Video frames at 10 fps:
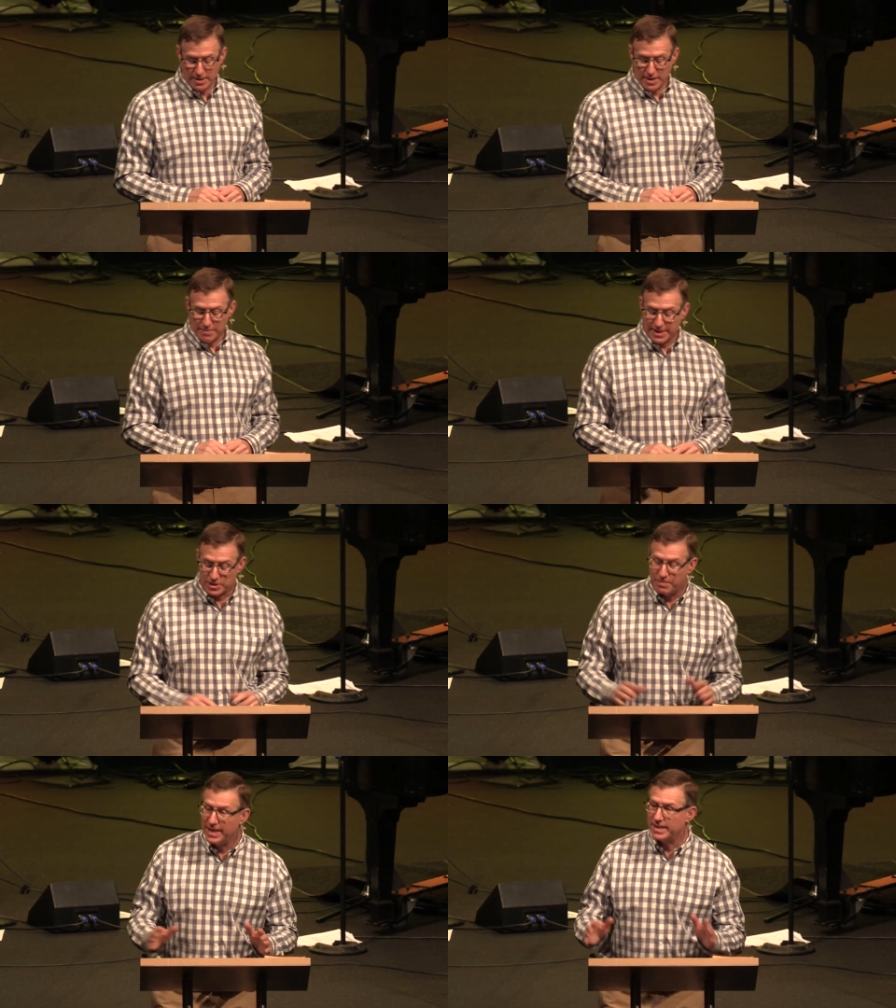Because
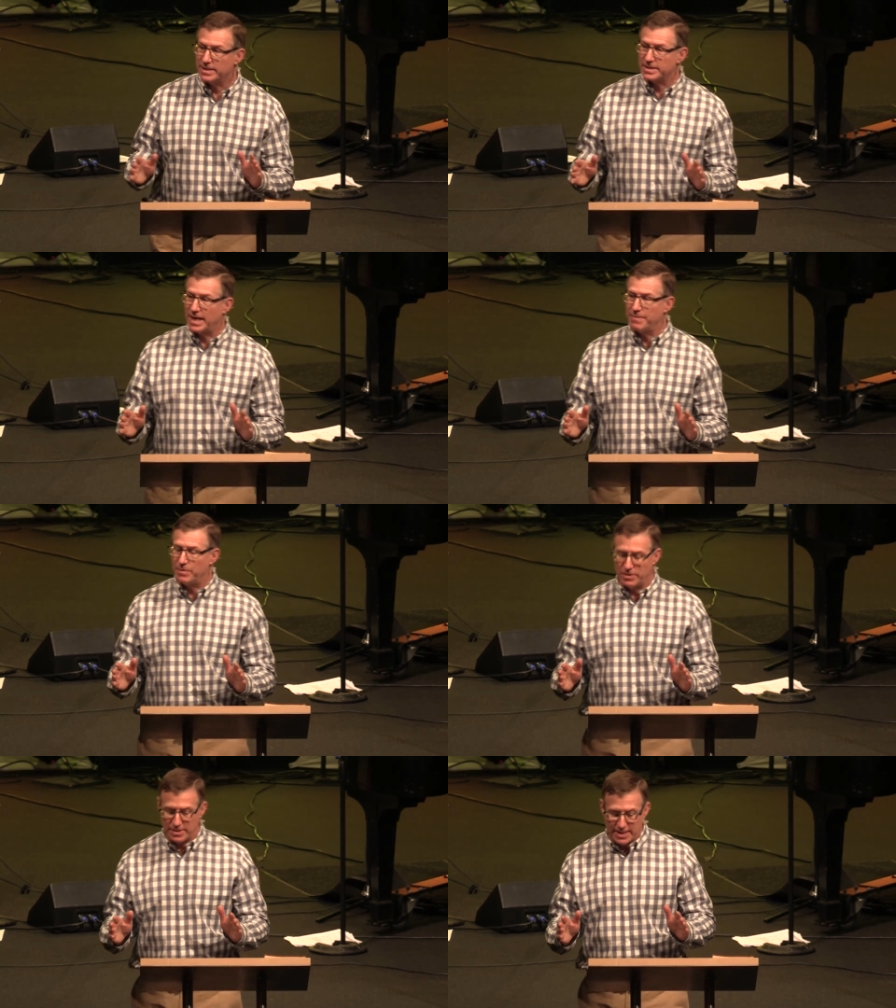being a
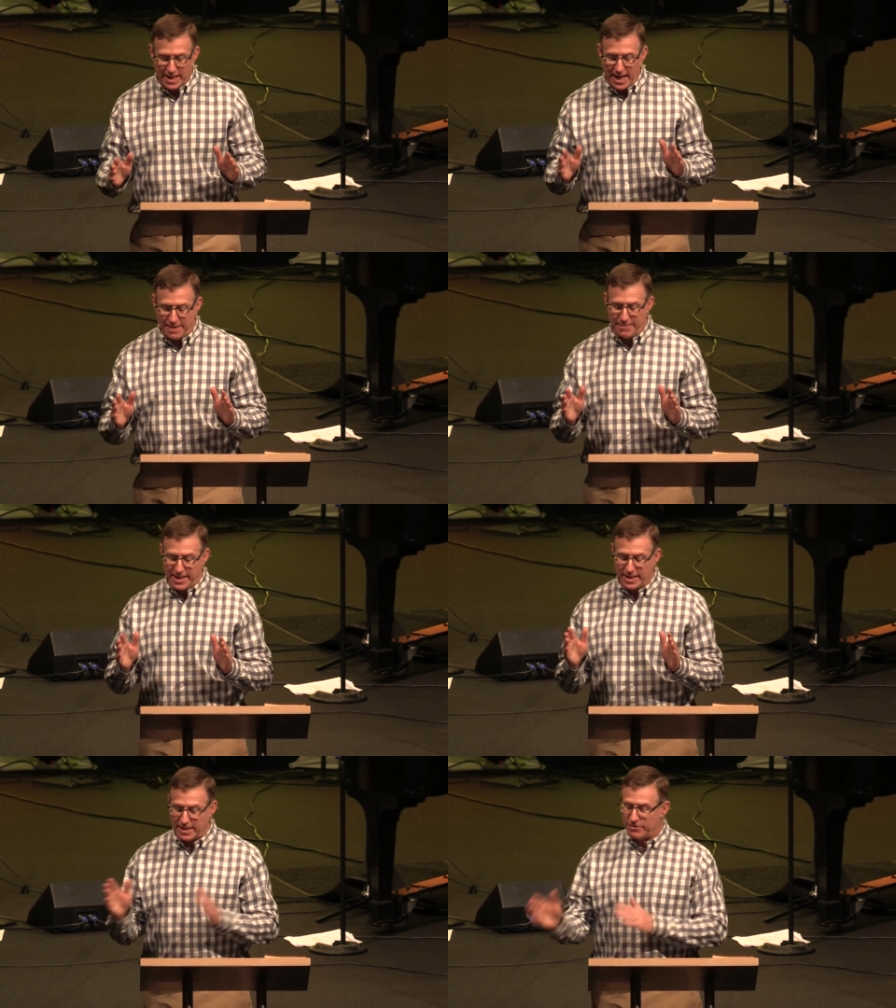disciple and
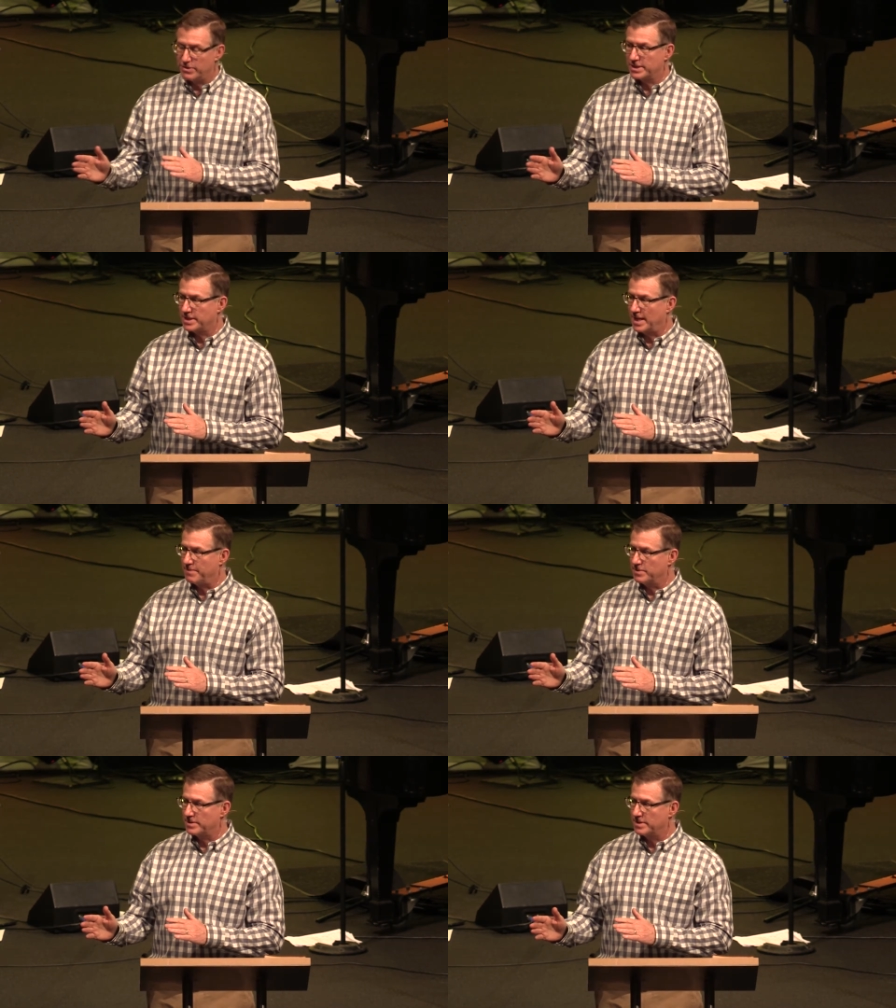making other
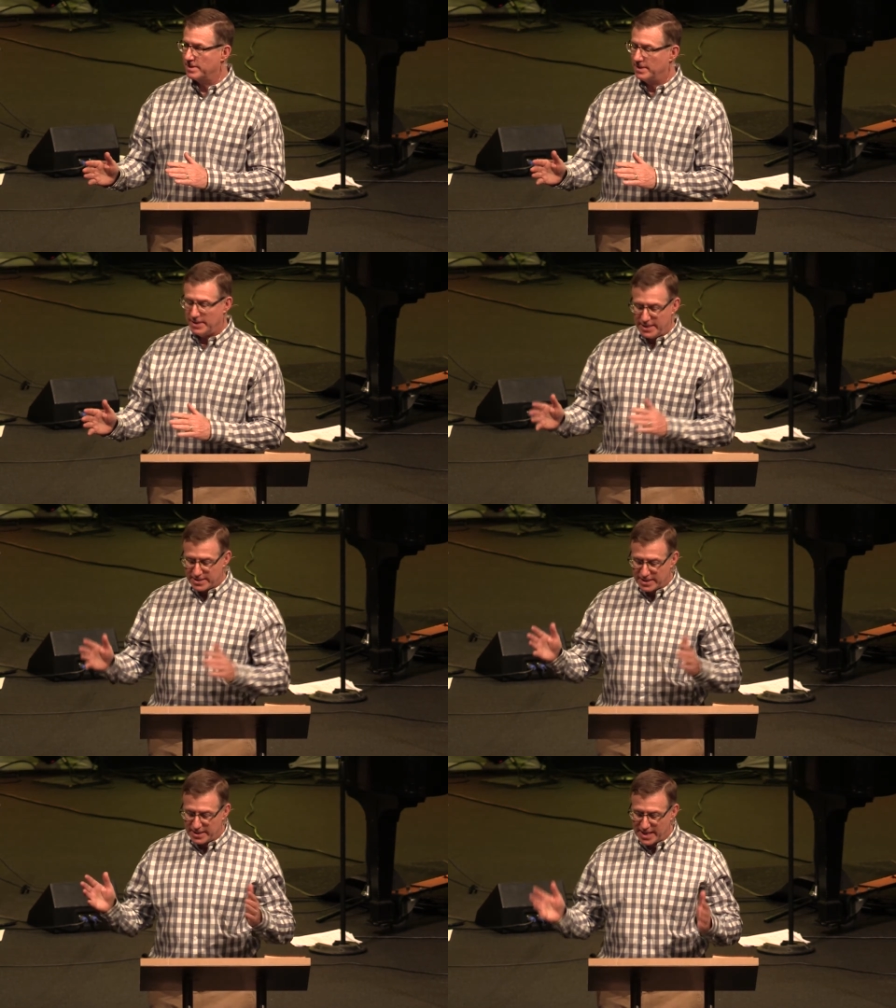disciples is
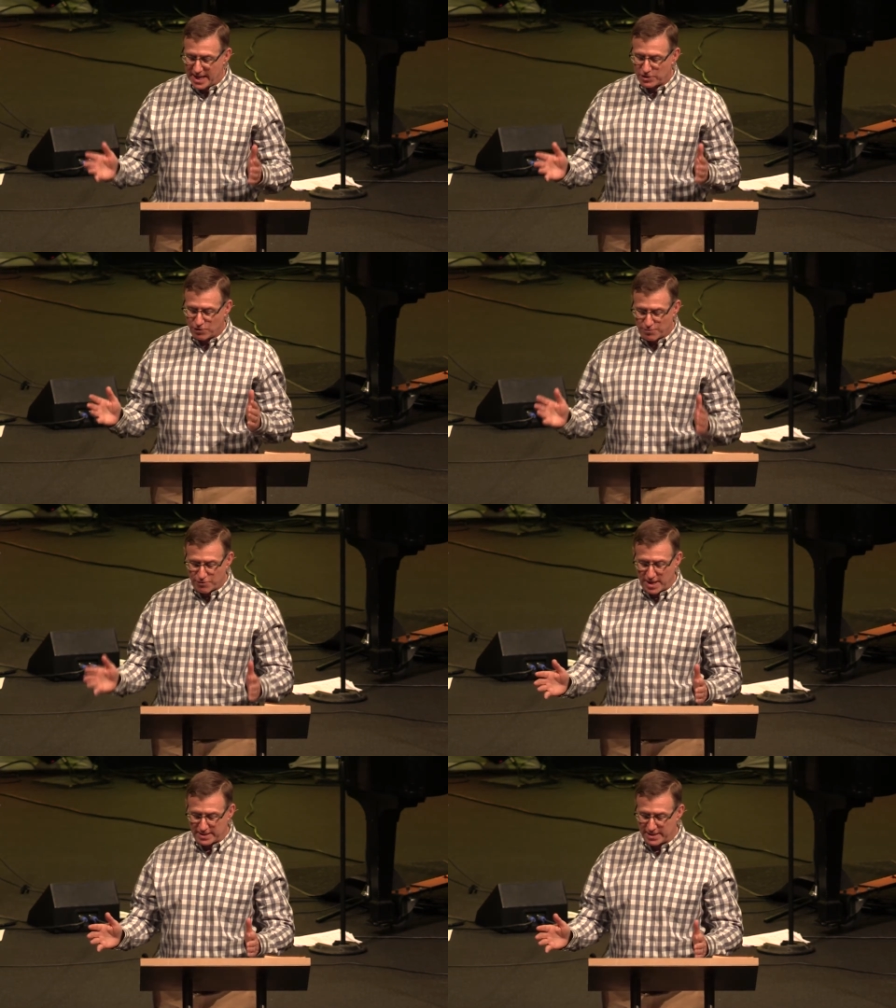the natural
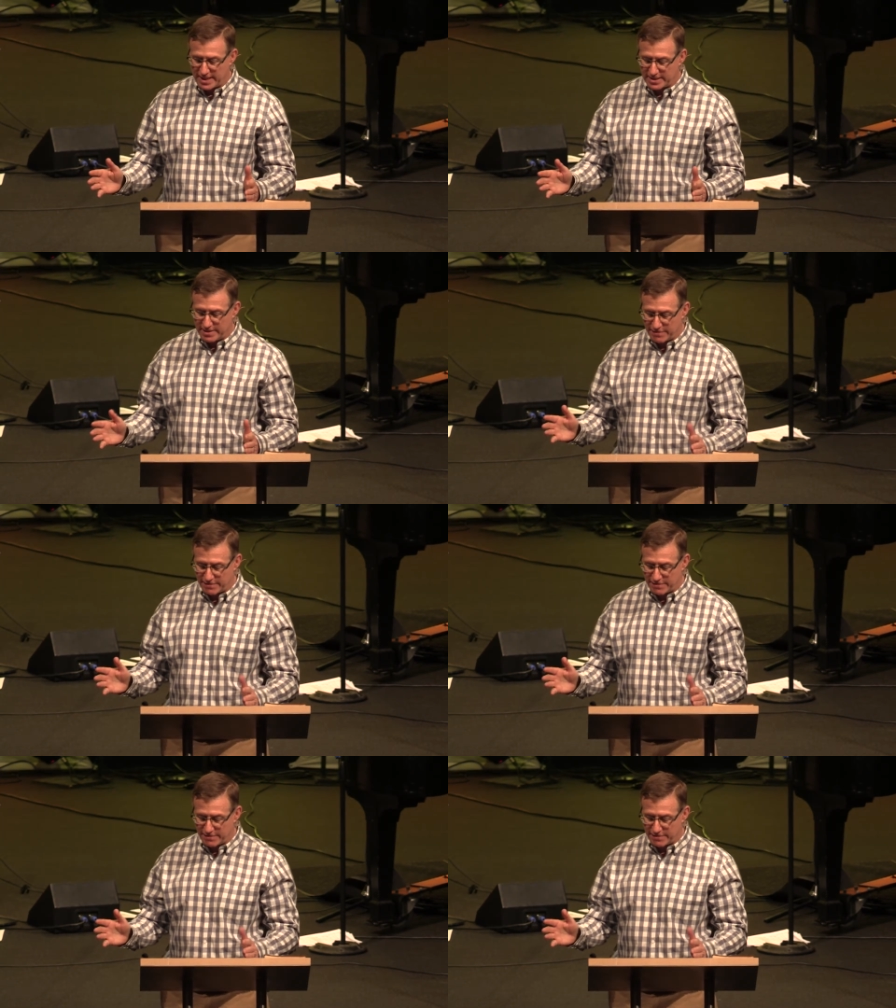process of the